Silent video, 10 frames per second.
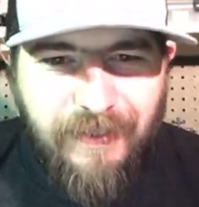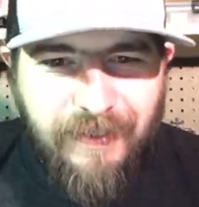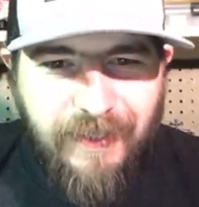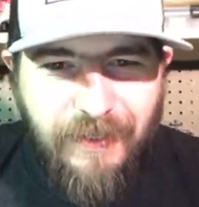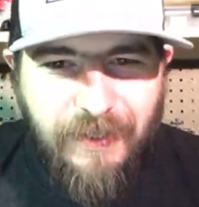
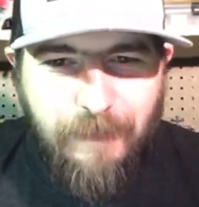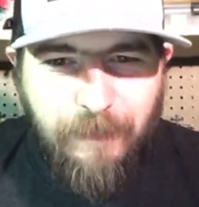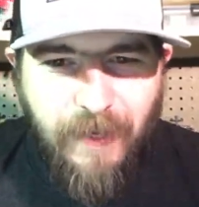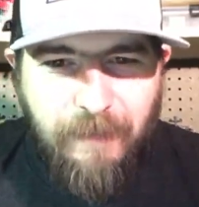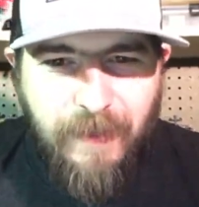Can you get the
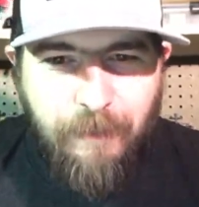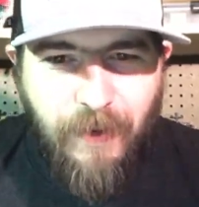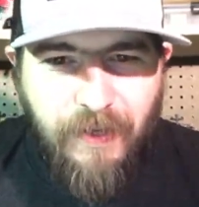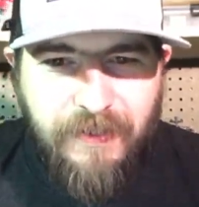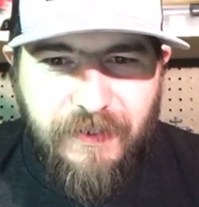Baitman
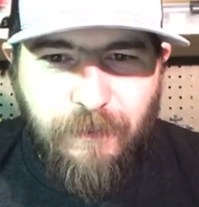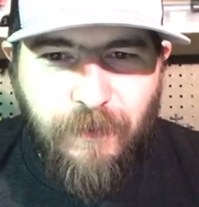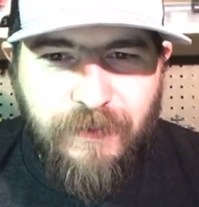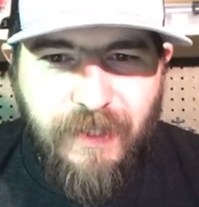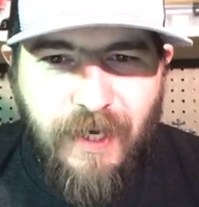box as a
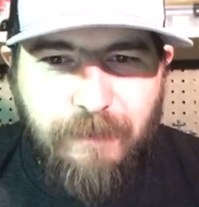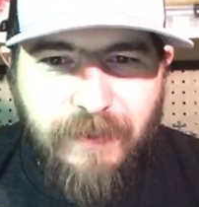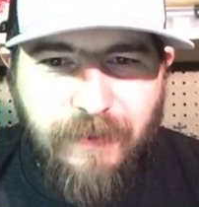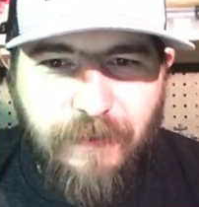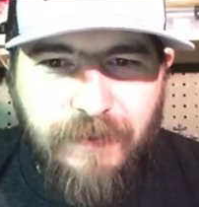one-time
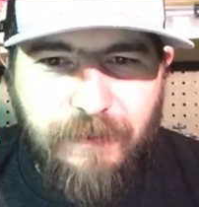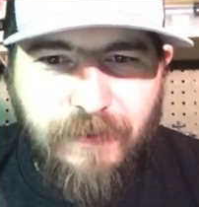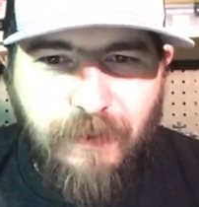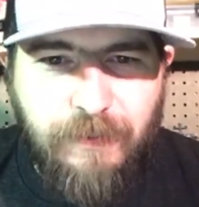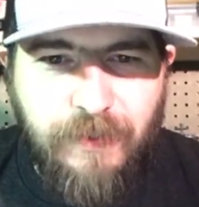deal or
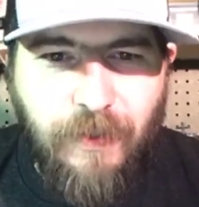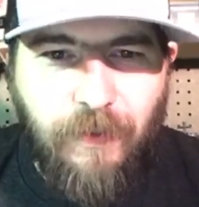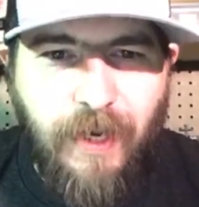subscription only?